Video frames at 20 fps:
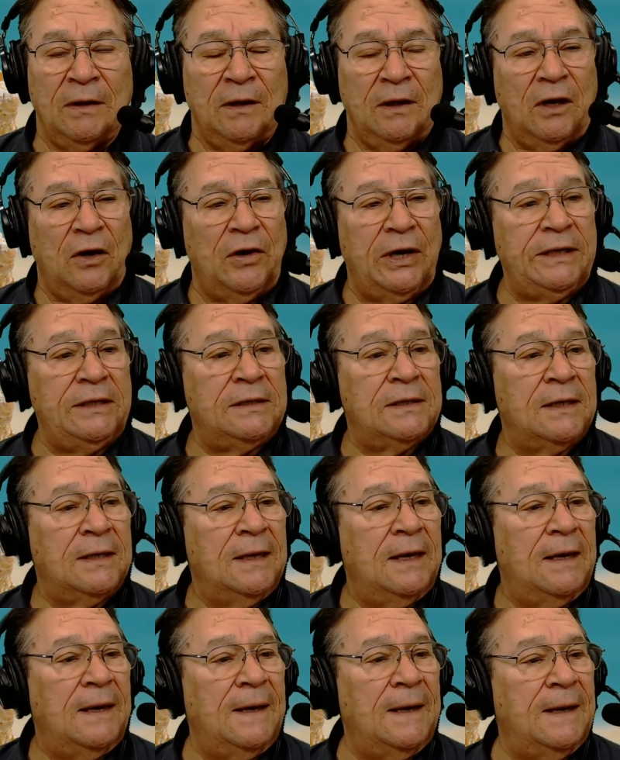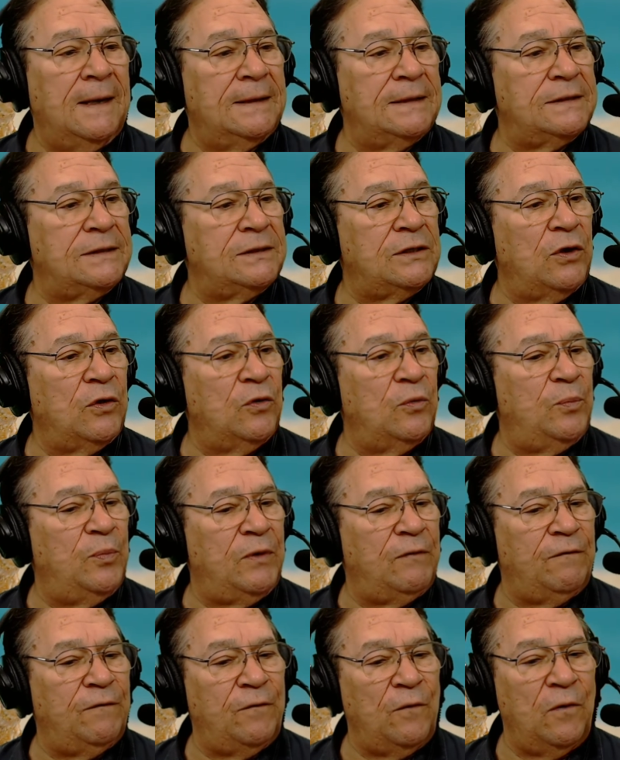All right. Uh, so
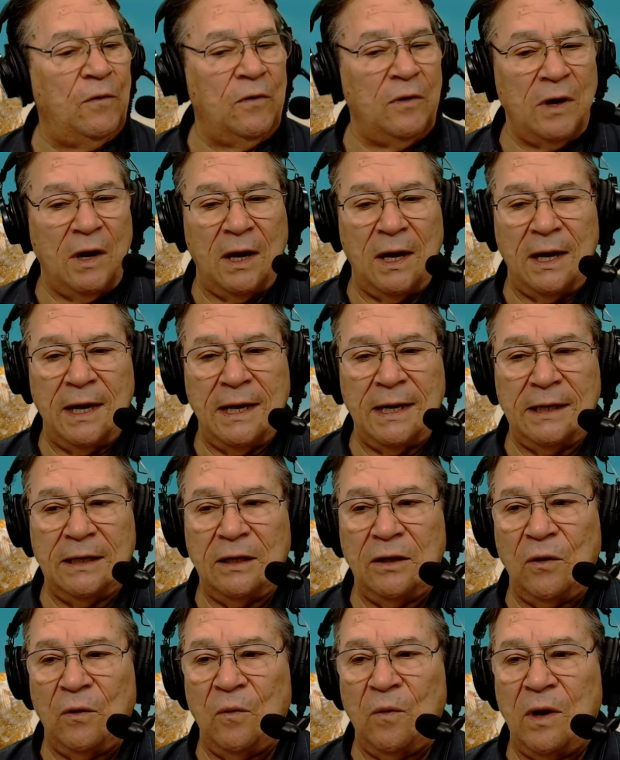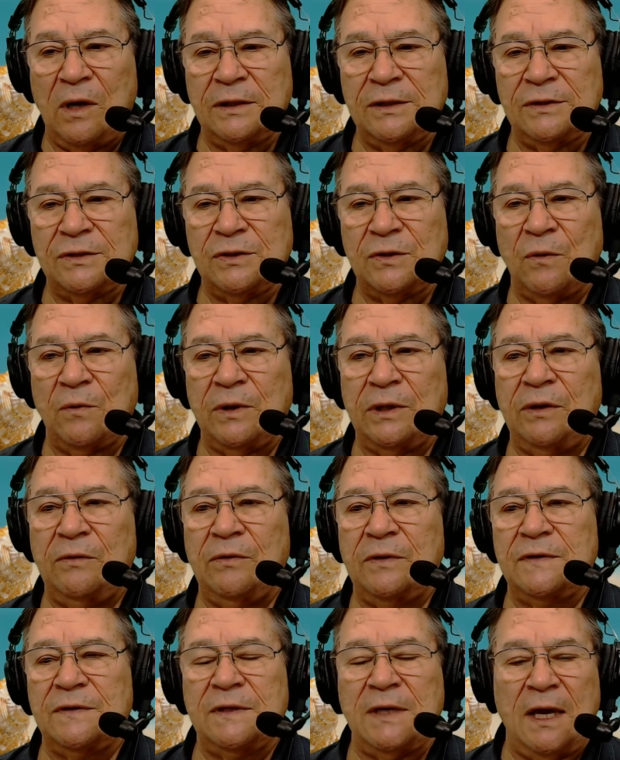before I go on to showing you
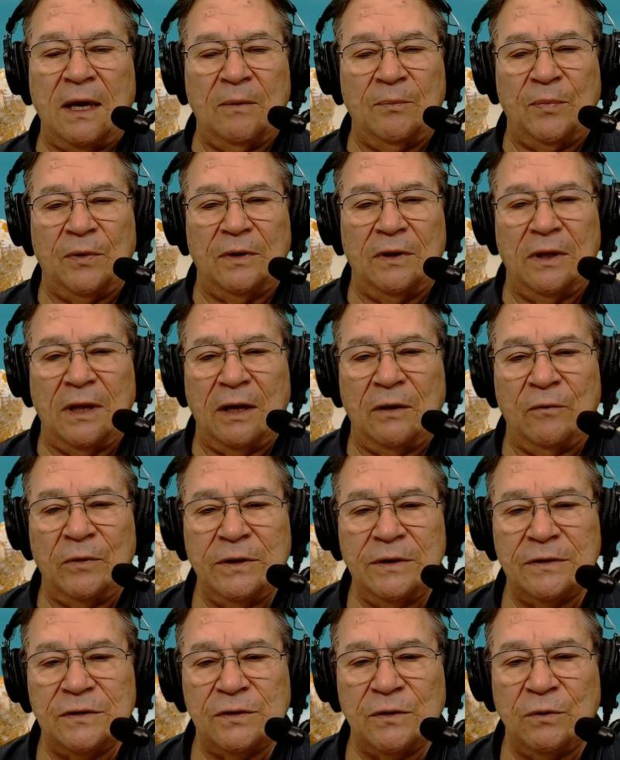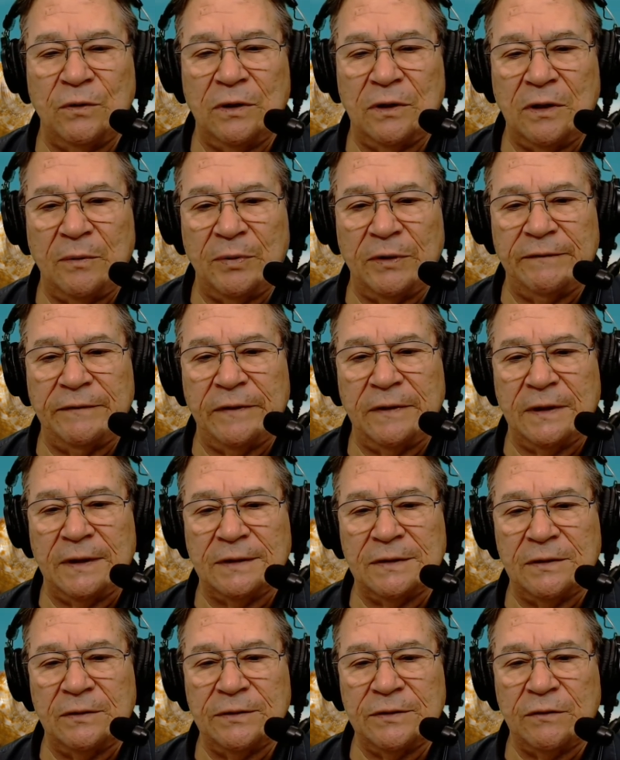the sample, I wanted to show you a couple other
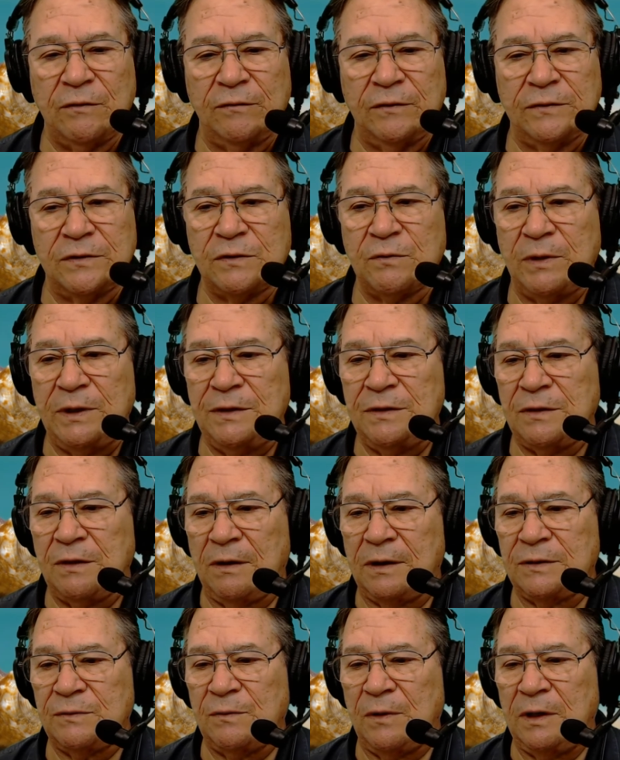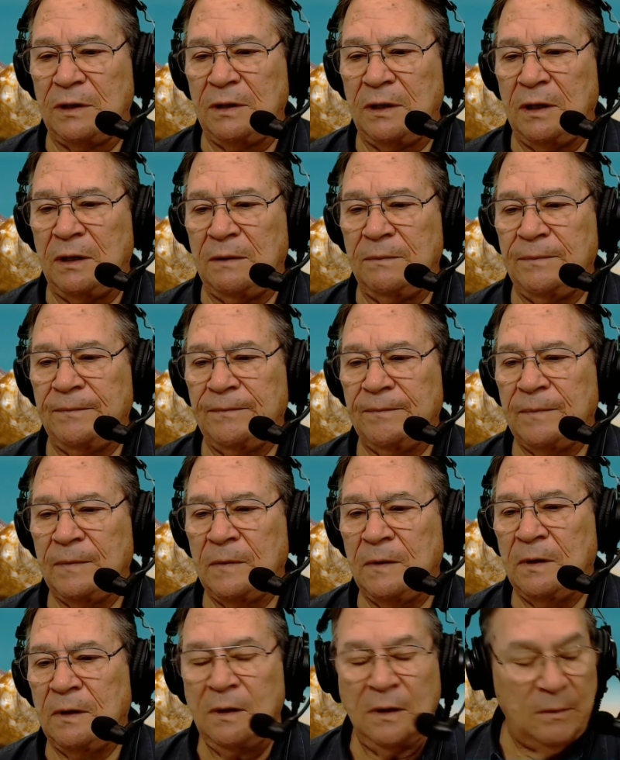things. So let's go over to screenshots right now.
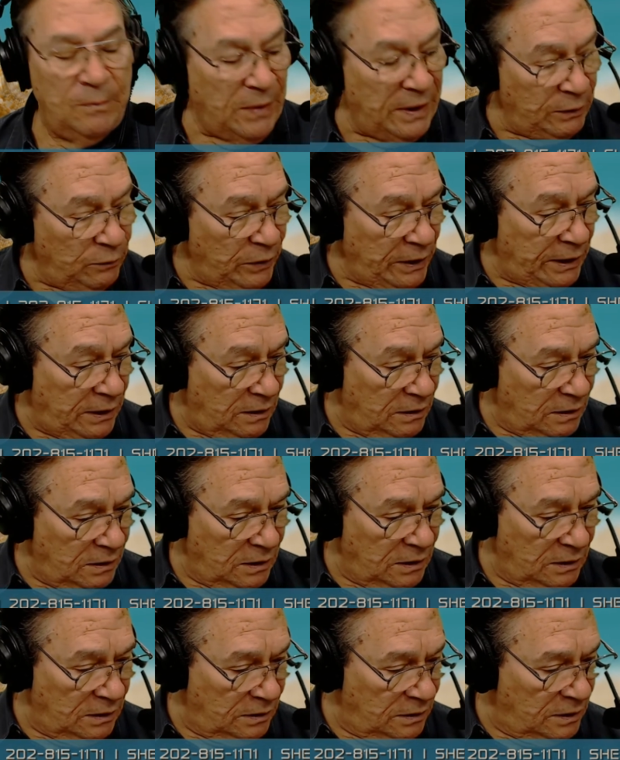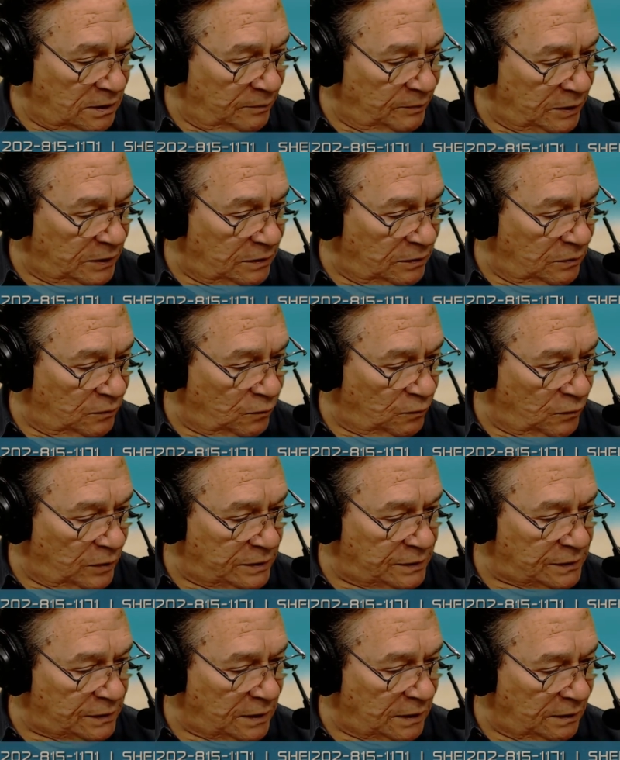By the way, uh, let me
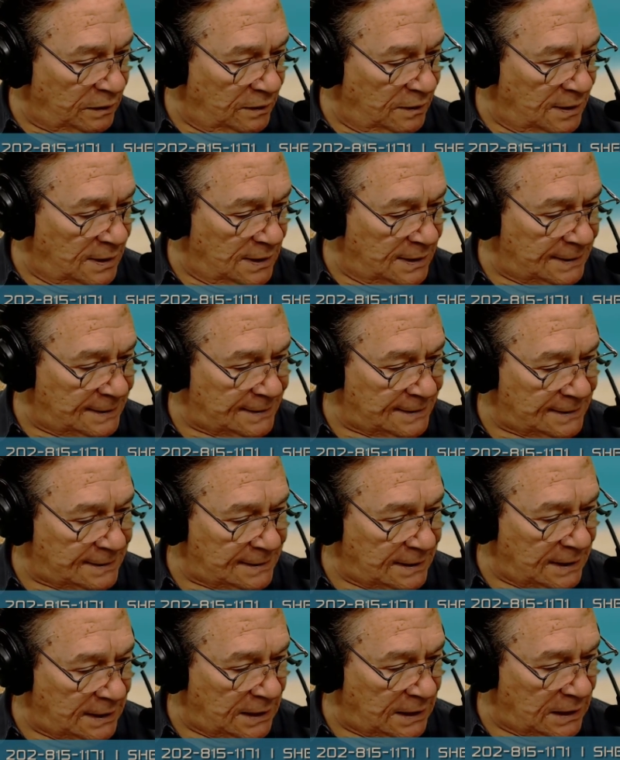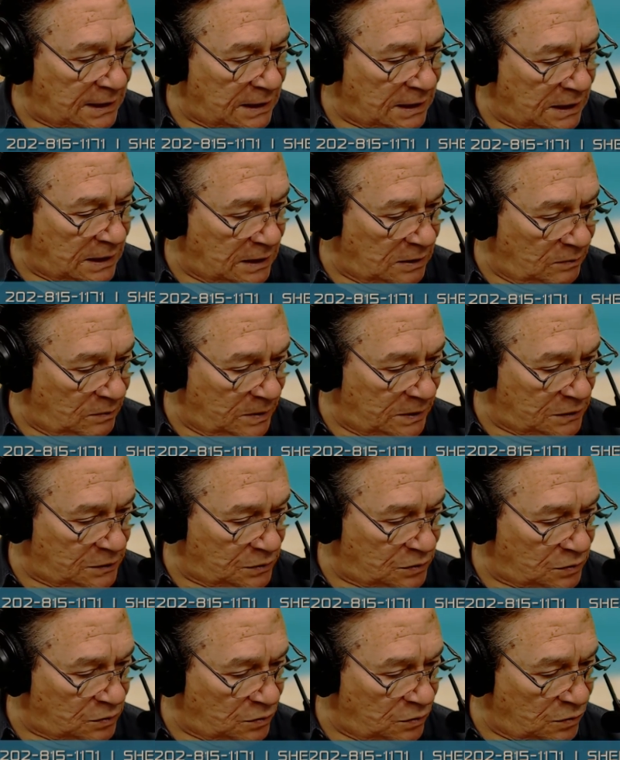reset this and make
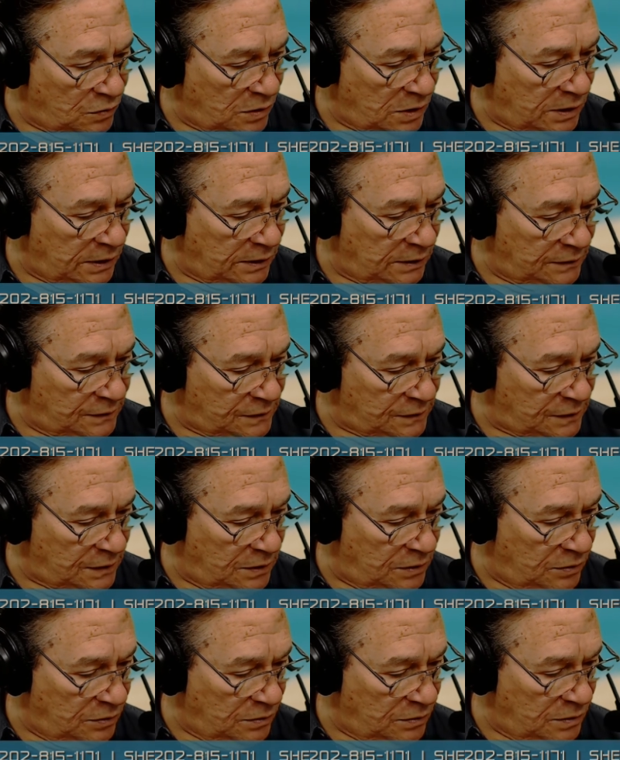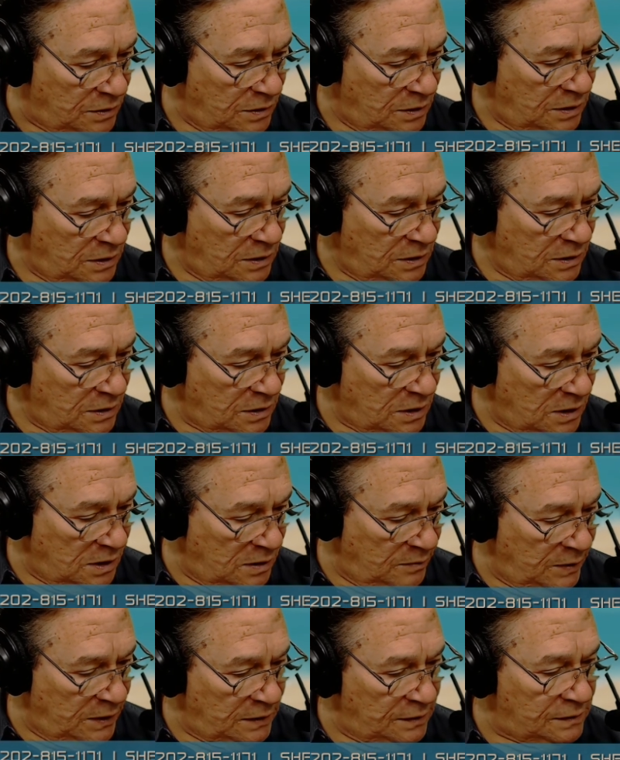sure I can see your
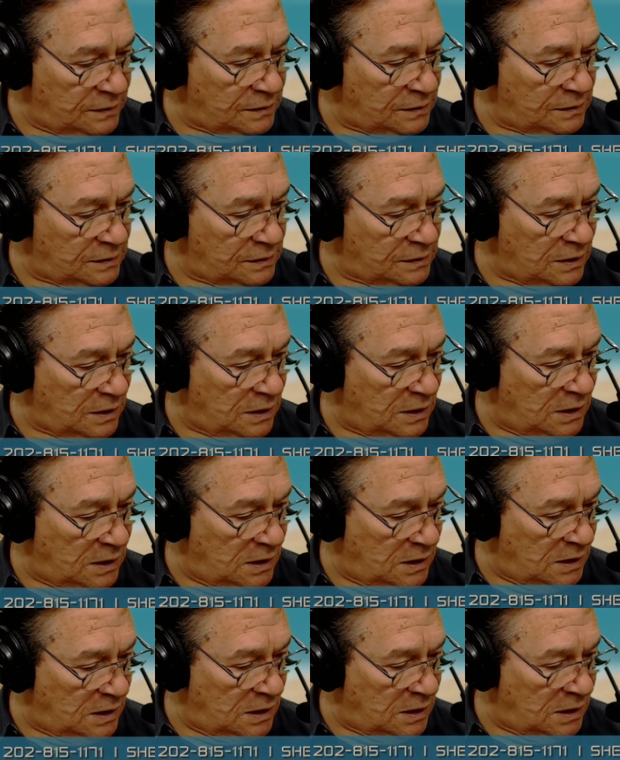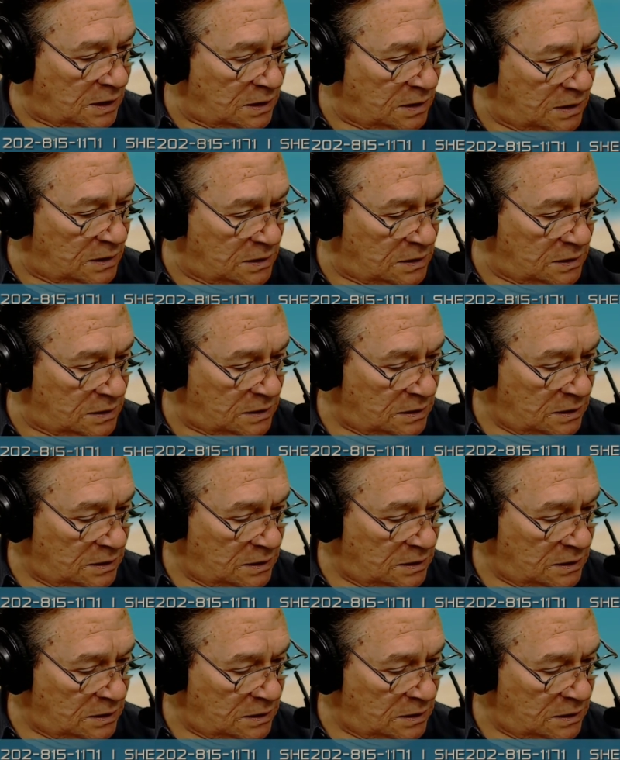comments. And